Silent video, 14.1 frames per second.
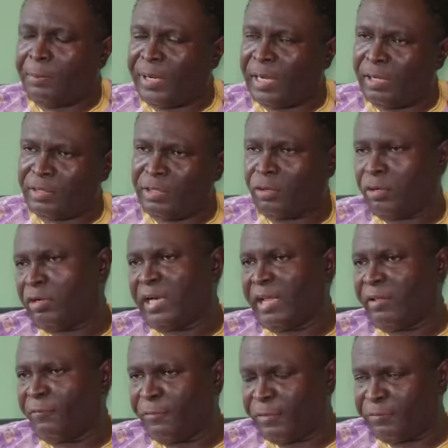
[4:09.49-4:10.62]
about
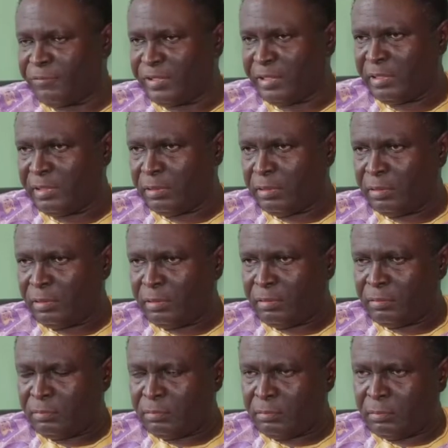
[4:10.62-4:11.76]
150.
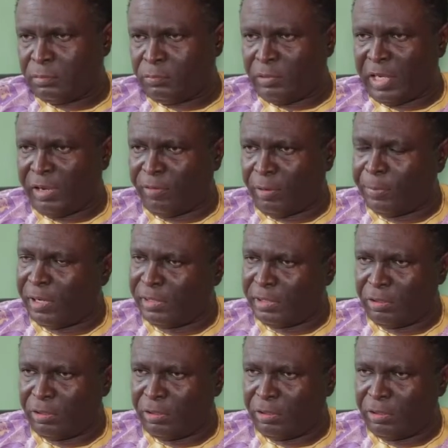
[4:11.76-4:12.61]
We have about